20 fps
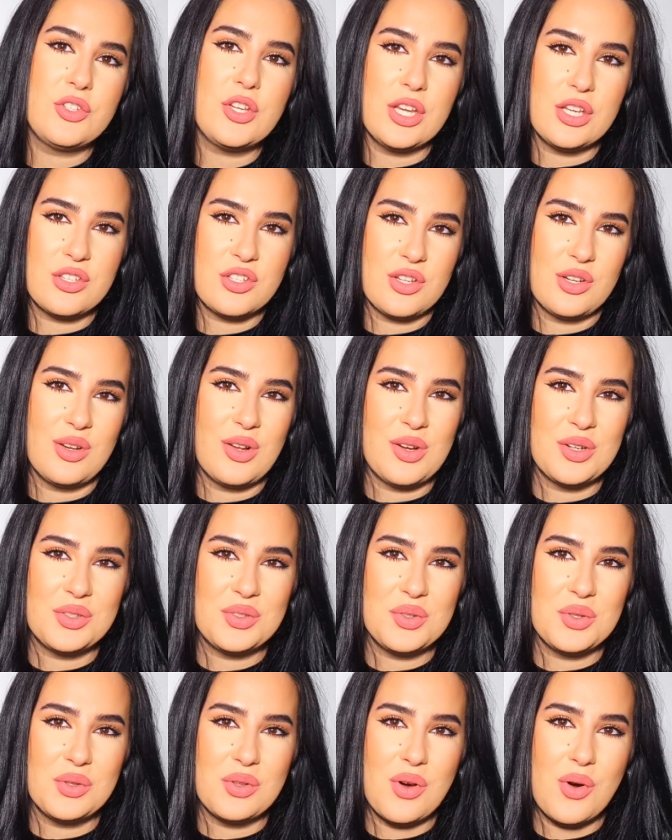change a
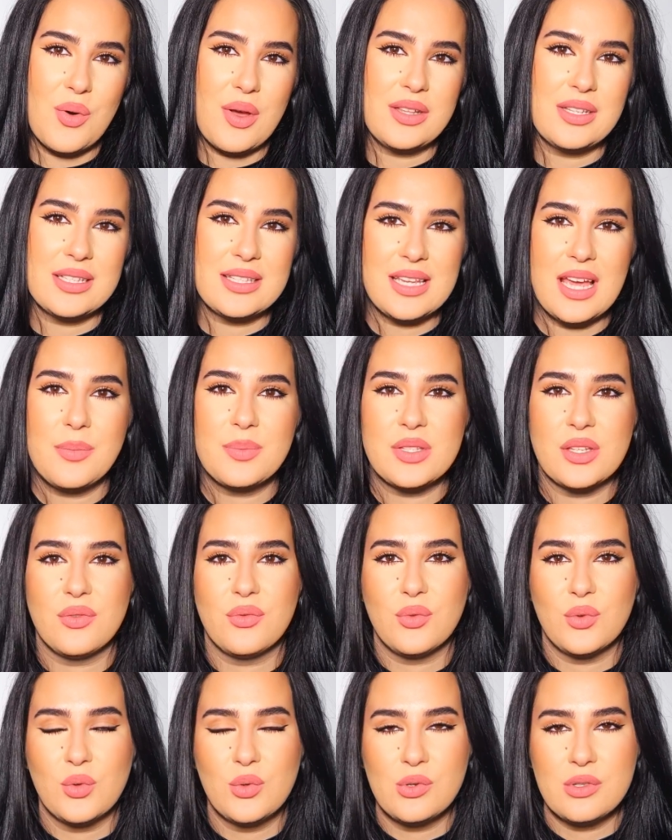lot, you know, and the types
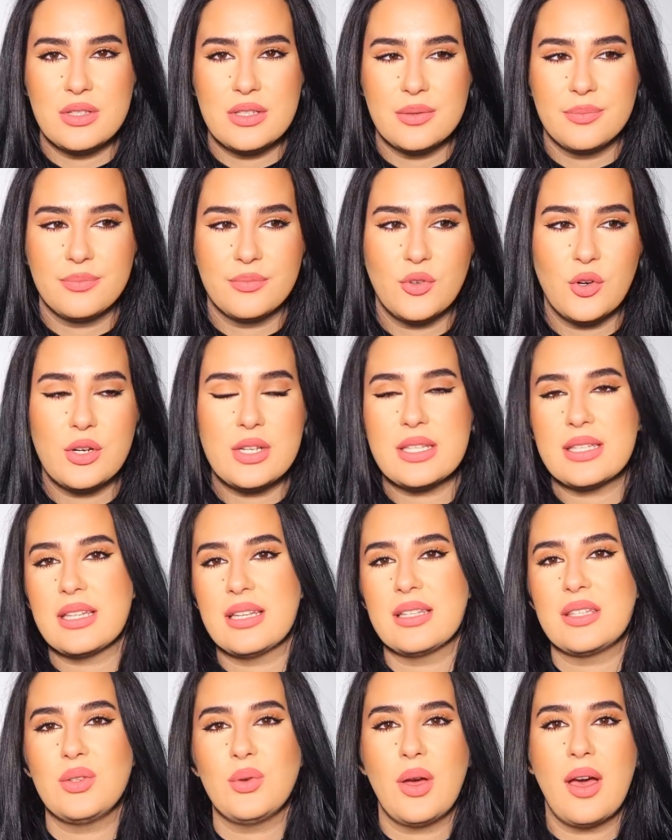of ouds. For
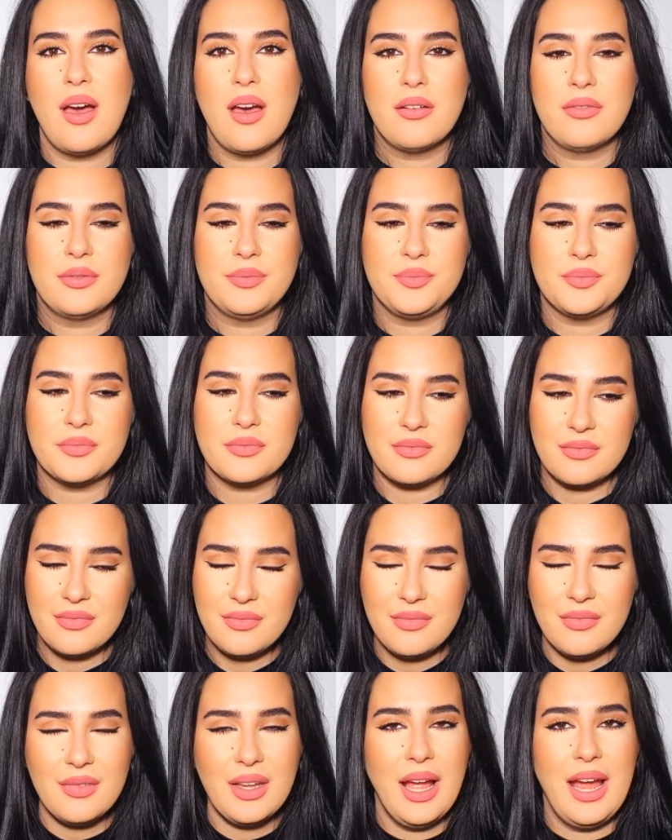instance, you have,
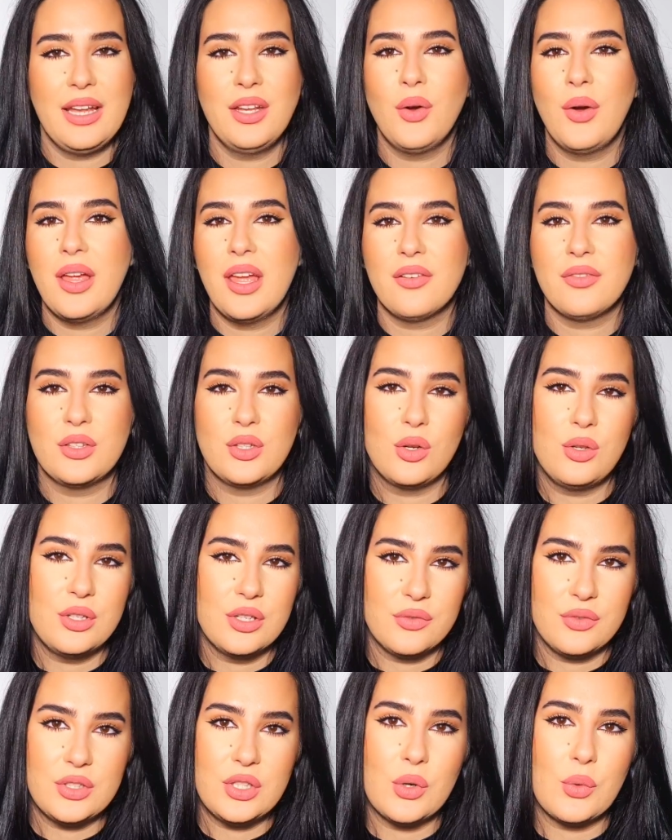I know I have an
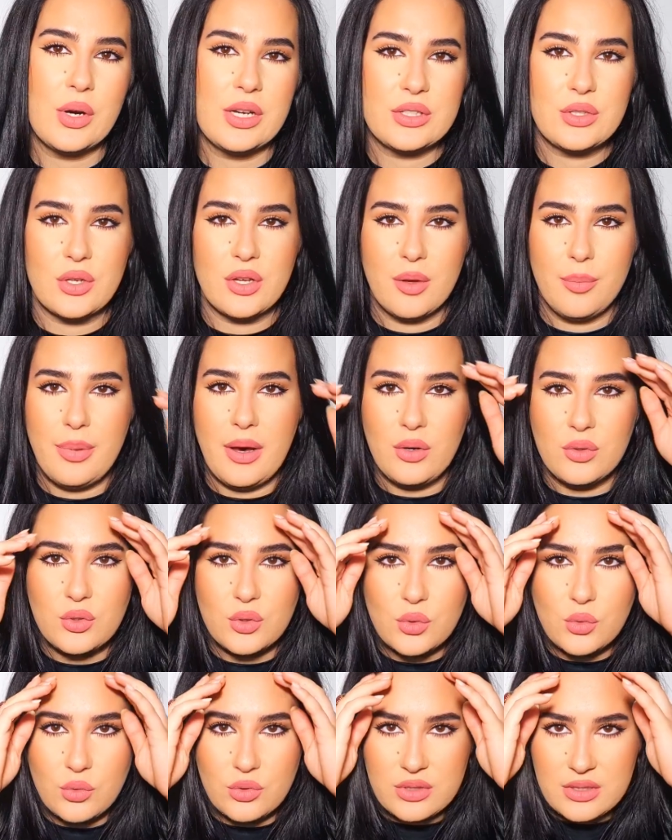older video where I talk
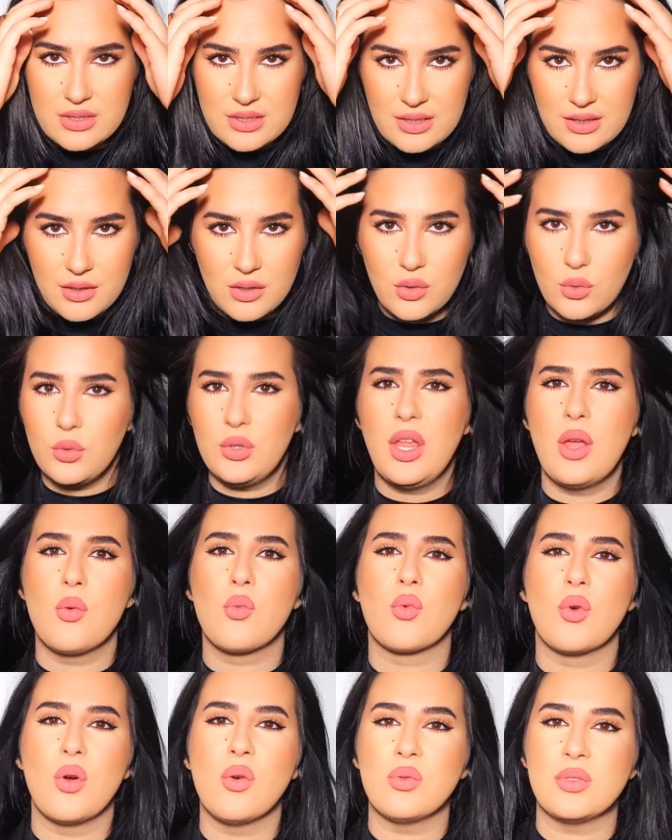about ouds, oud
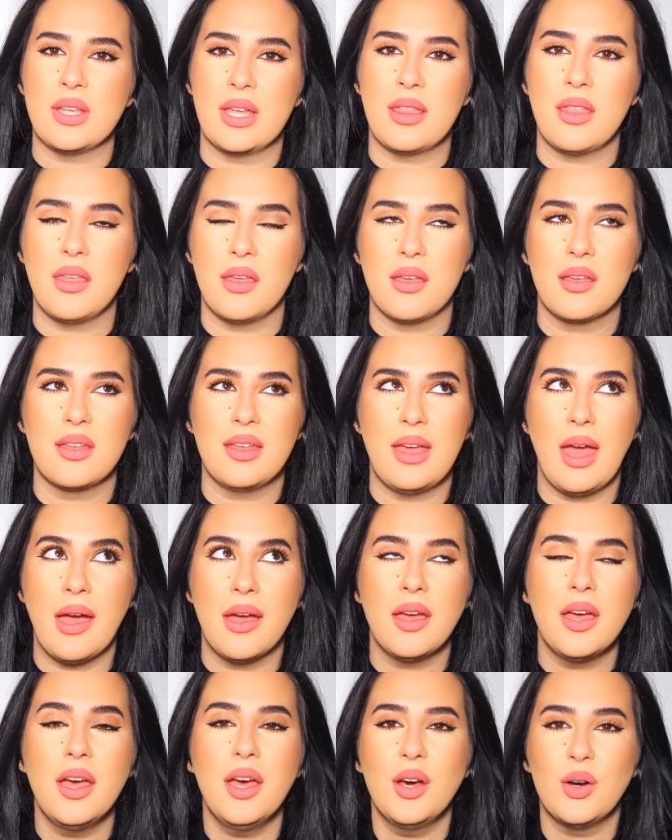and rose, I think, yeah,
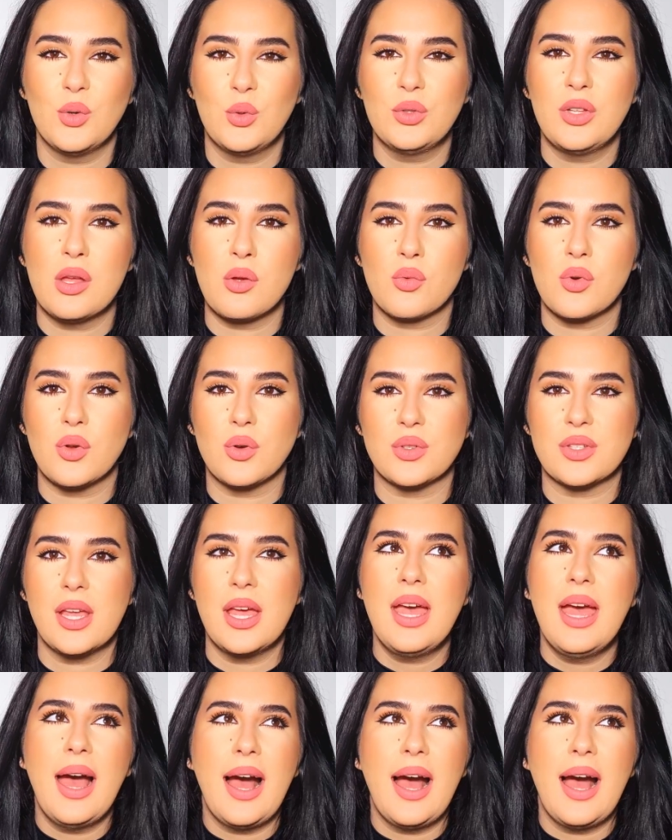oud and rose.